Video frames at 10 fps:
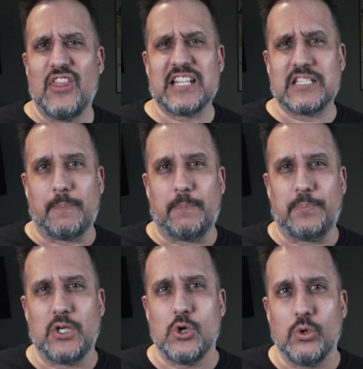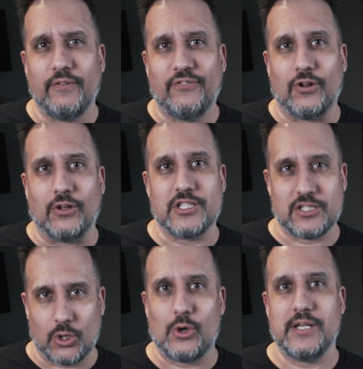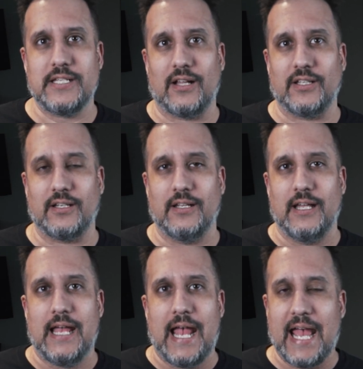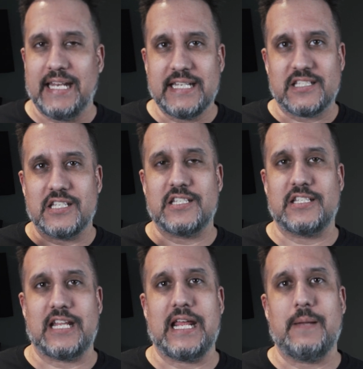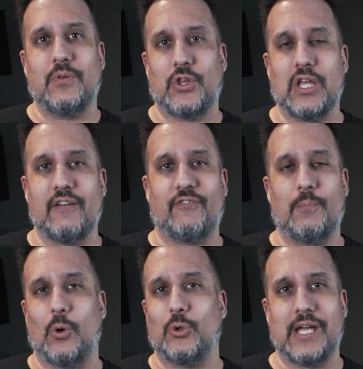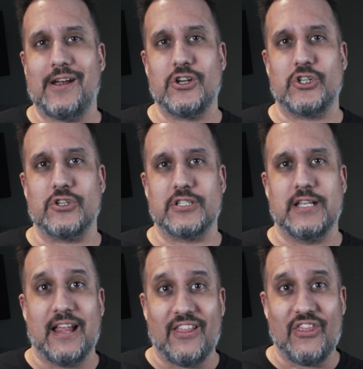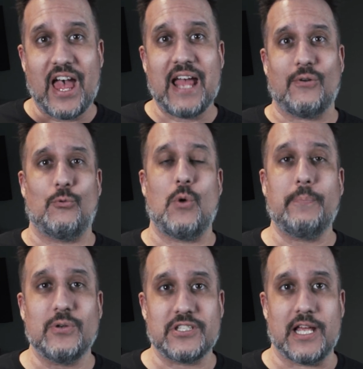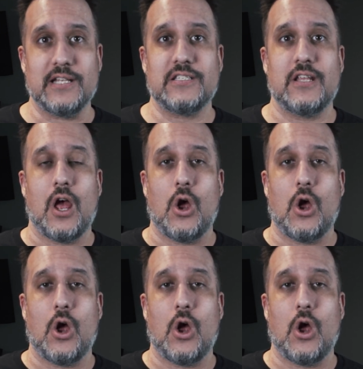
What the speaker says: That's beautiful storytelling. And it's the same thing for both characters. That represents